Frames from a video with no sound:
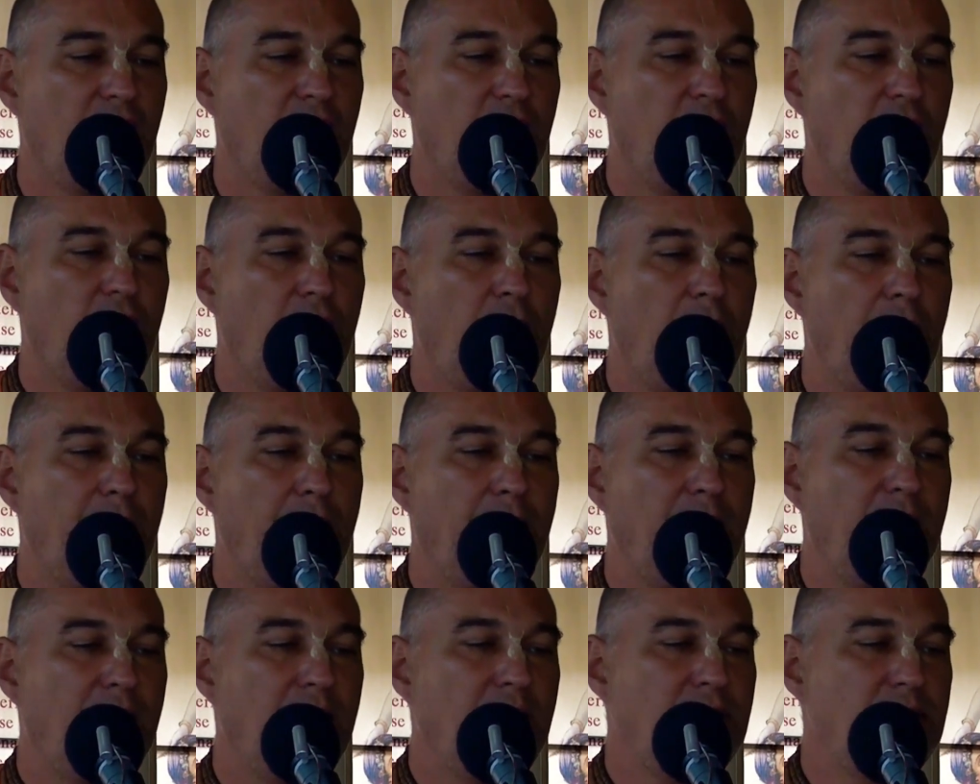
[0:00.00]
human
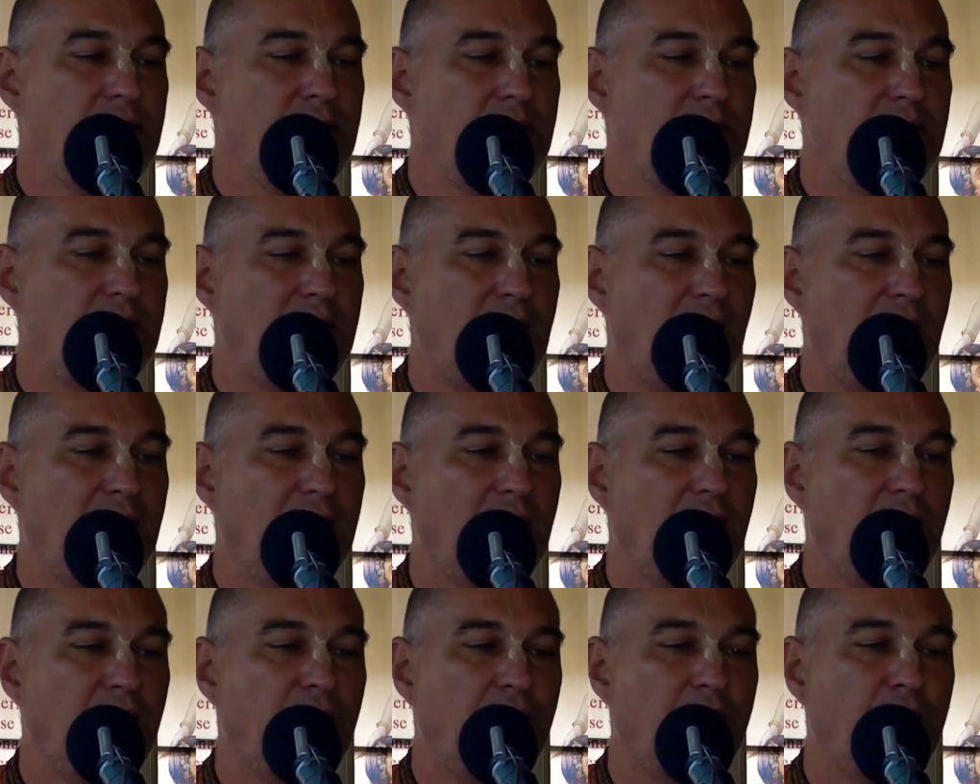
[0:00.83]
beings,
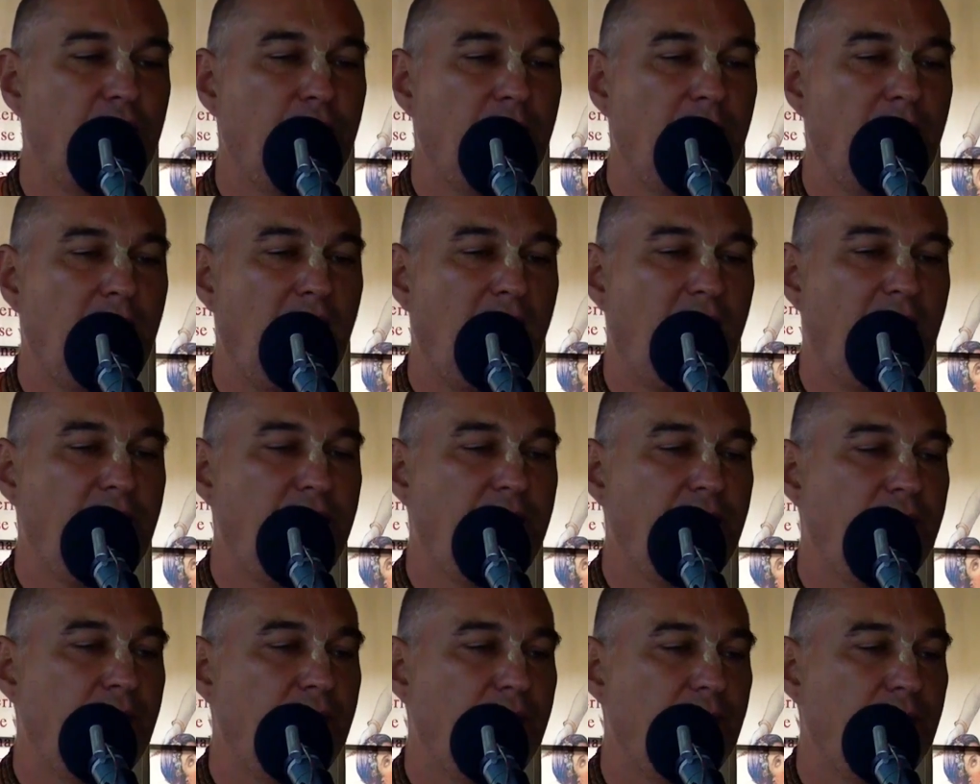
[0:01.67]
standard of human life,
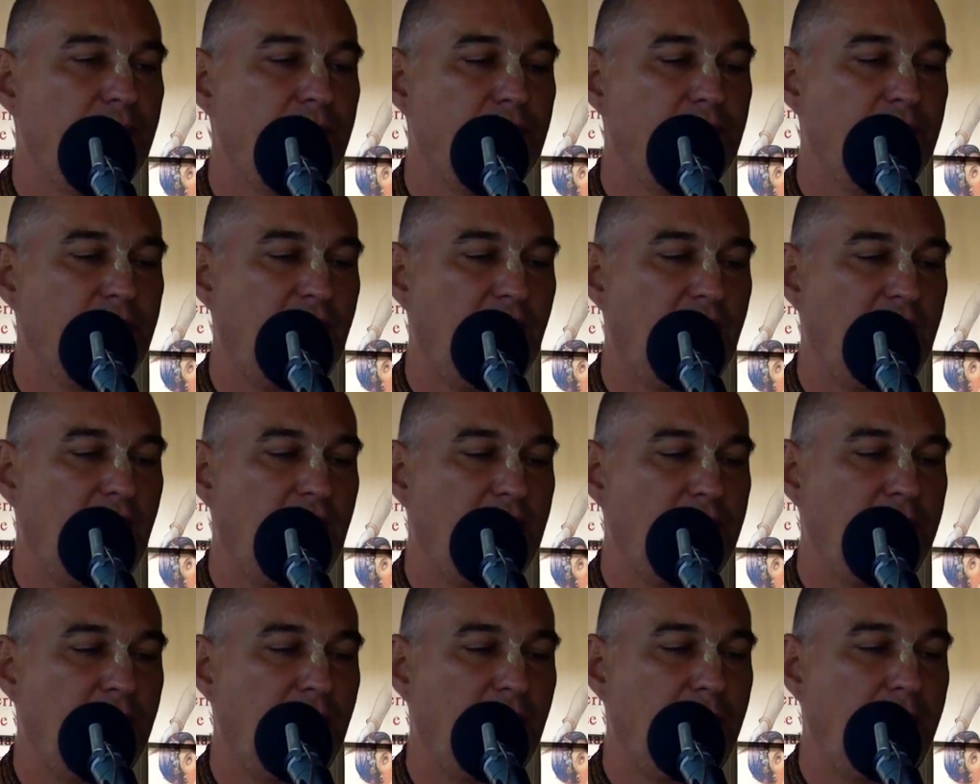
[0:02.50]

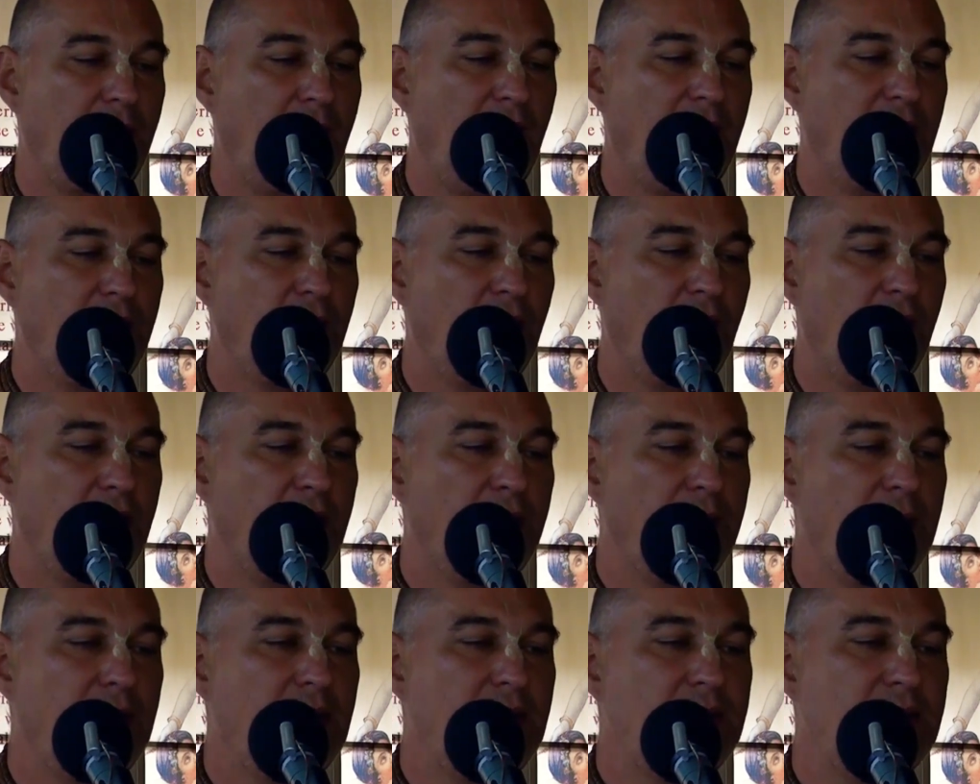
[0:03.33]
cannot be applied to
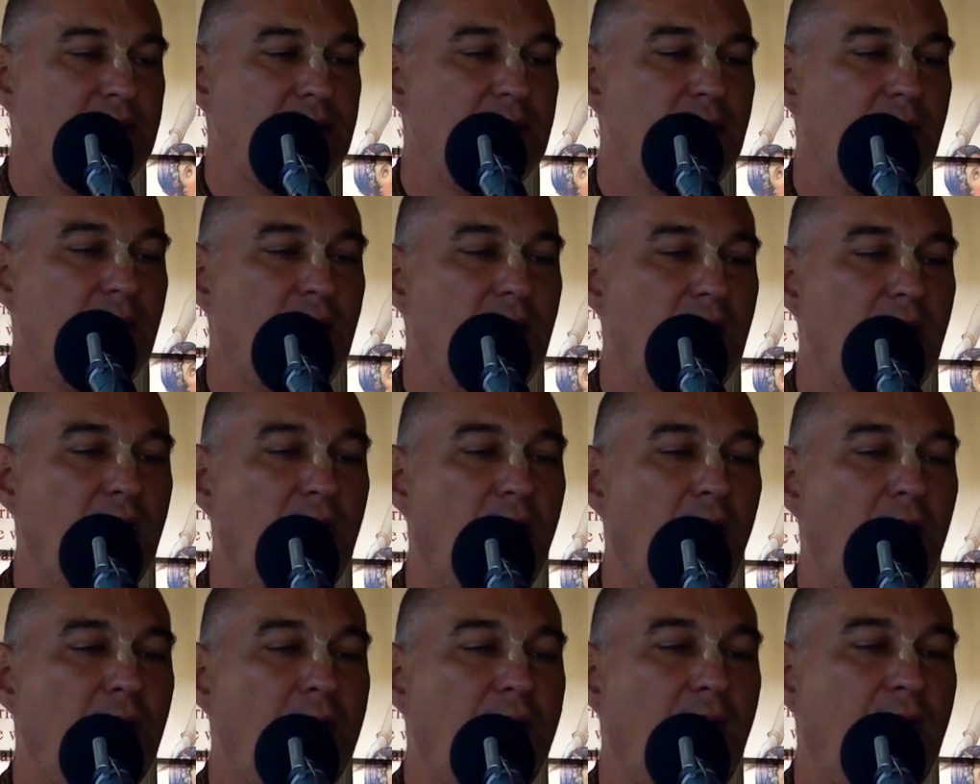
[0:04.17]
animals.
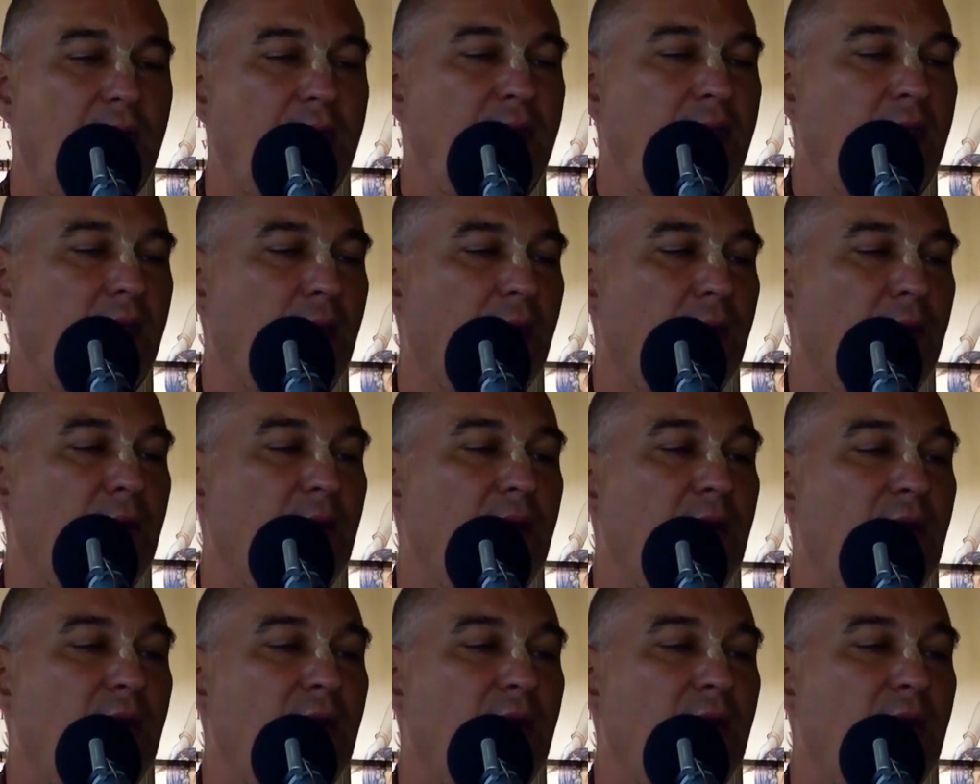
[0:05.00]
Okay, here.